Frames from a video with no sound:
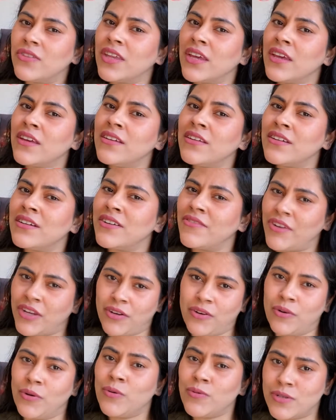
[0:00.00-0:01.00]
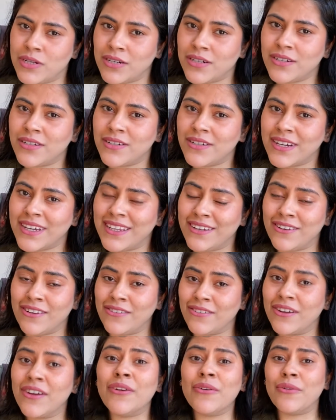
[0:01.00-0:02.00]
think a recruiter
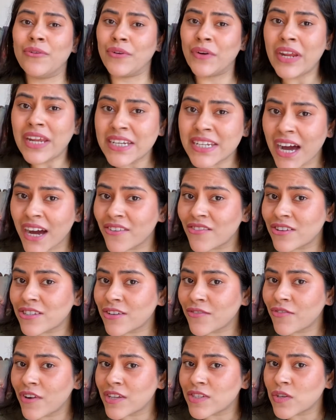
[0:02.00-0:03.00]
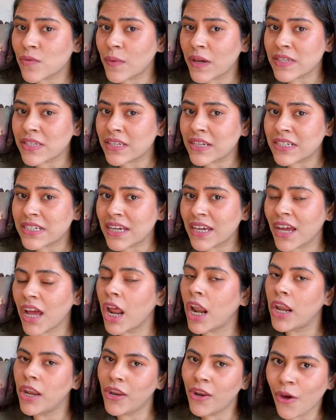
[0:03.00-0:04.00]
can read hundreds of resumes in a day?
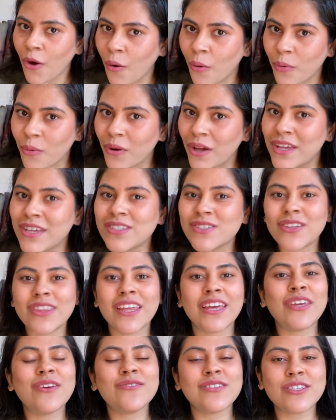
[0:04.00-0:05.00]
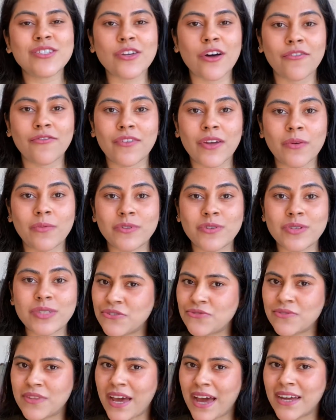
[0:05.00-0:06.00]
No. So they use a software which will
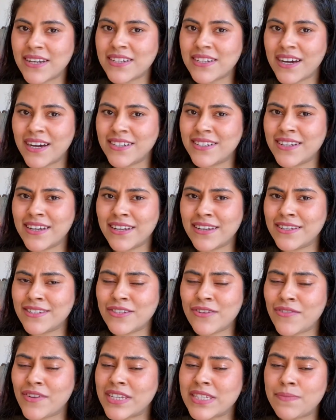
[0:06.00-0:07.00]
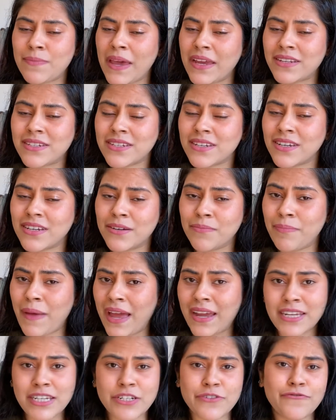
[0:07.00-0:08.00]
do that until and unless you're expecting a
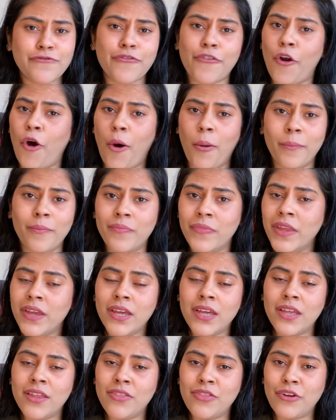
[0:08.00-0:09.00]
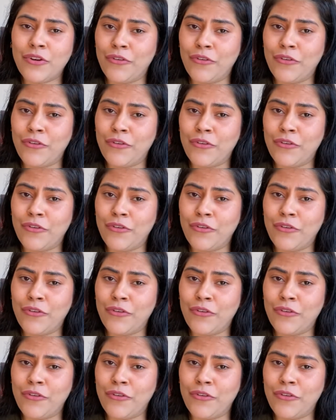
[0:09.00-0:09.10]
packet from the